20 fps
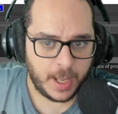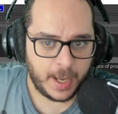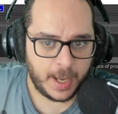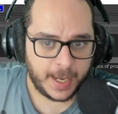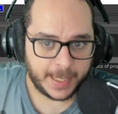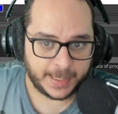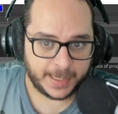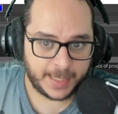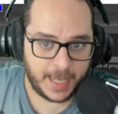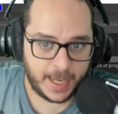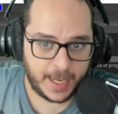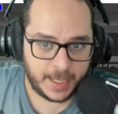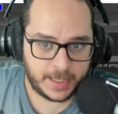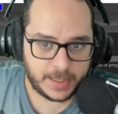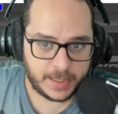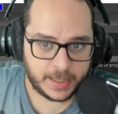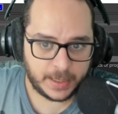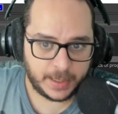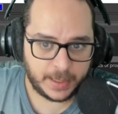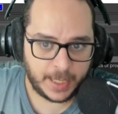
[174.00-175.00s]
The
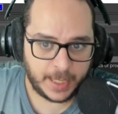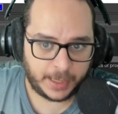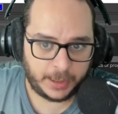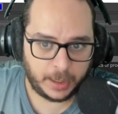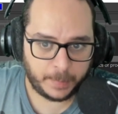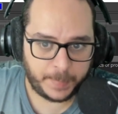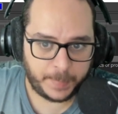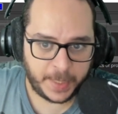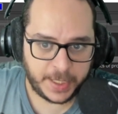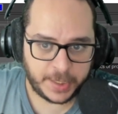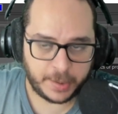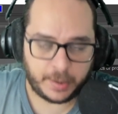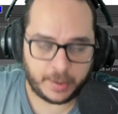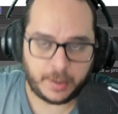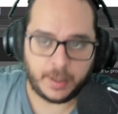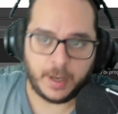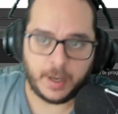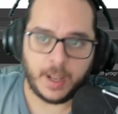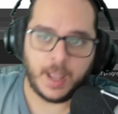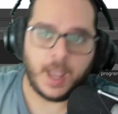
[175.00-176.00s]
article
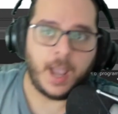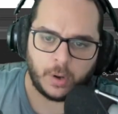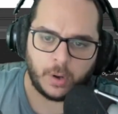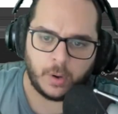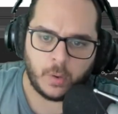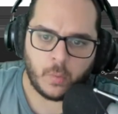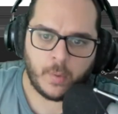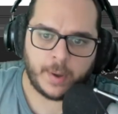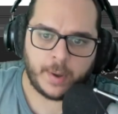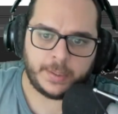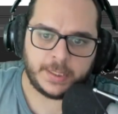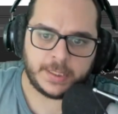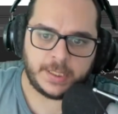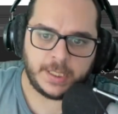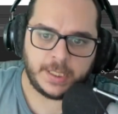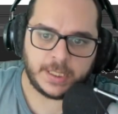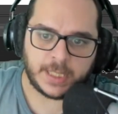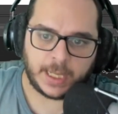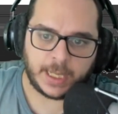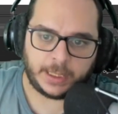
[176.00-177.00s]
picture. What is
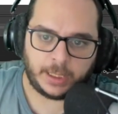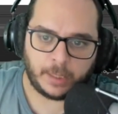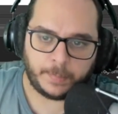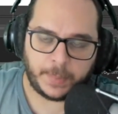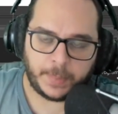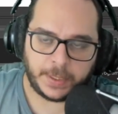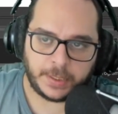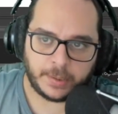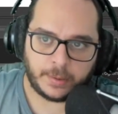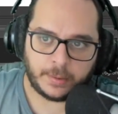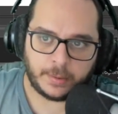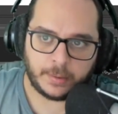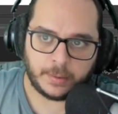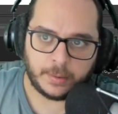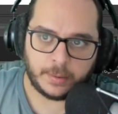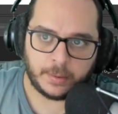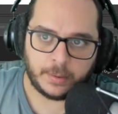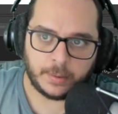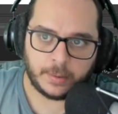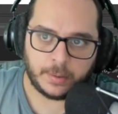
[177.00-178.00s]
this article picture?
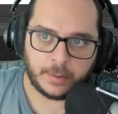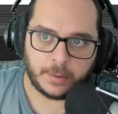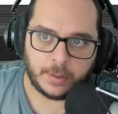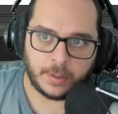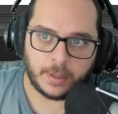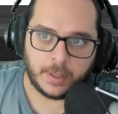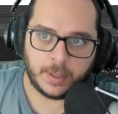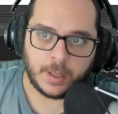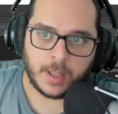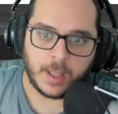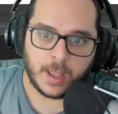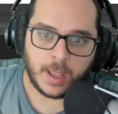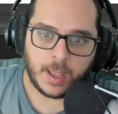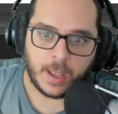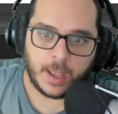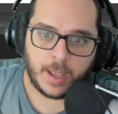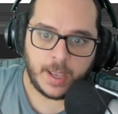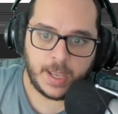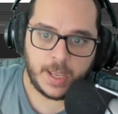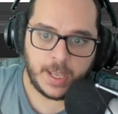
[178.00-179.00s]

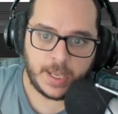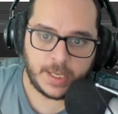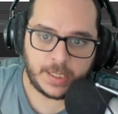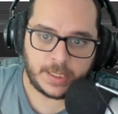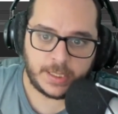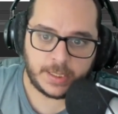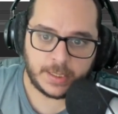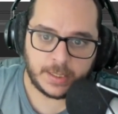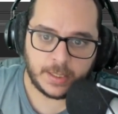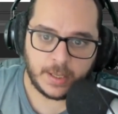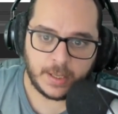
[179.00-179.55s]
Is